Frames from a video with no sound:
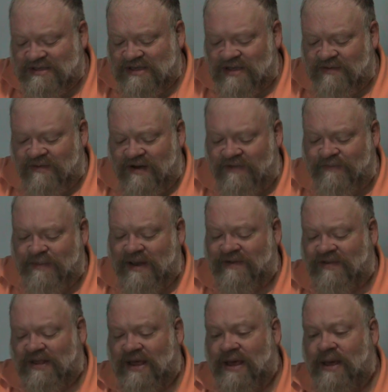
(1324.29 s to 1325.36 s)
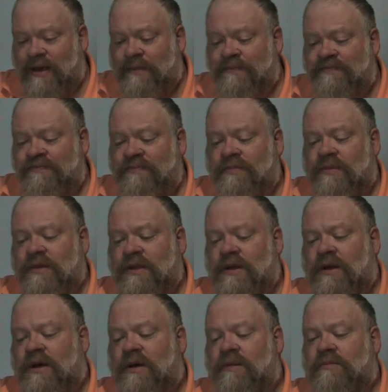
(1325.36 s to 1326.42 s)
of Bethlehem,
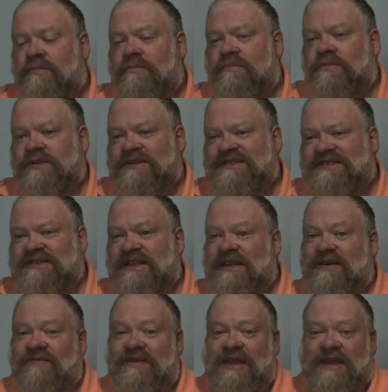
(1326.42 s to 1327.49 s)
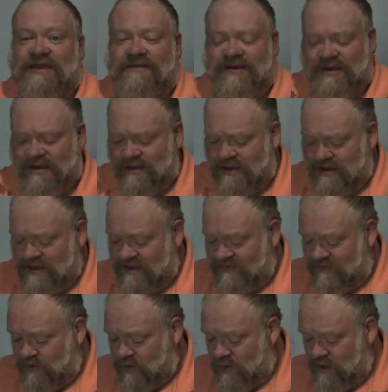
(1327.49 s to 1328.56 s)
um, city of David,
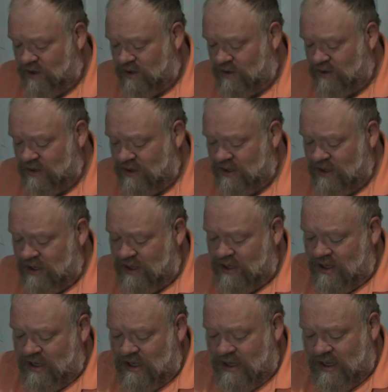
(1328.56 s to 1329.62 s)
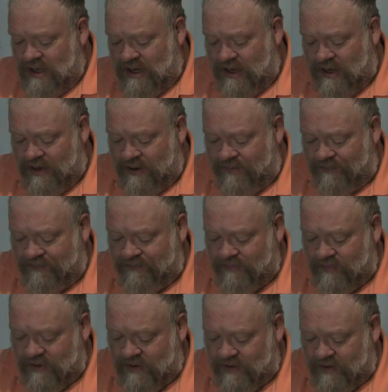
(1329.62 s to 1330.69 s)
if you will. Uh,
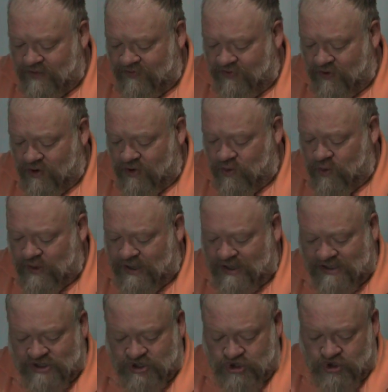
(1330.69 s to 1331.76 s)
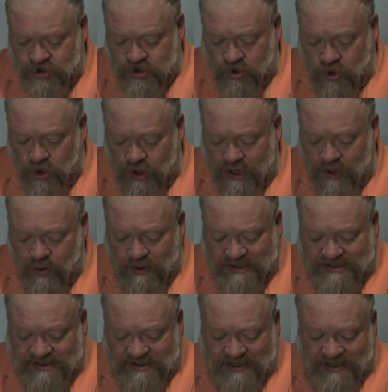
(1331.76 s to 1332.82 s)
the third week is joy,
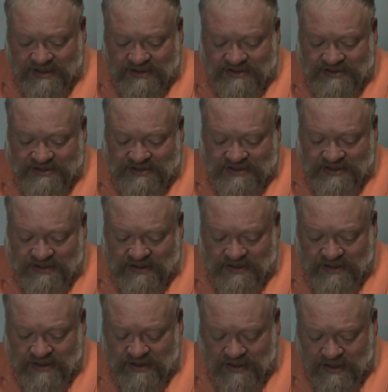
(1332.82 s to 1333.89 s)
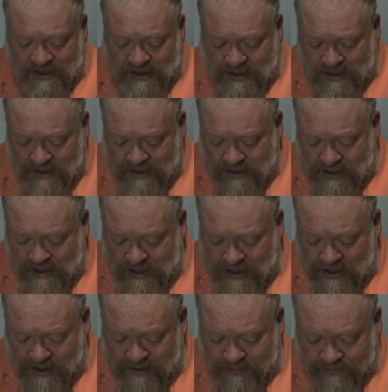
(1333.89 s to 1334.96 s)
which is
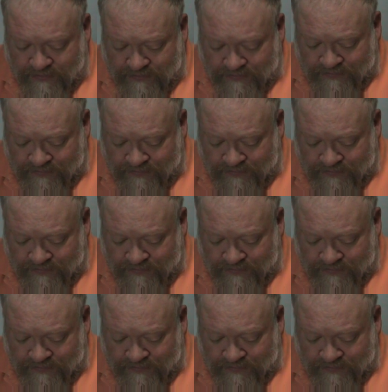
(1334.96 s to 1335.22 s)
um,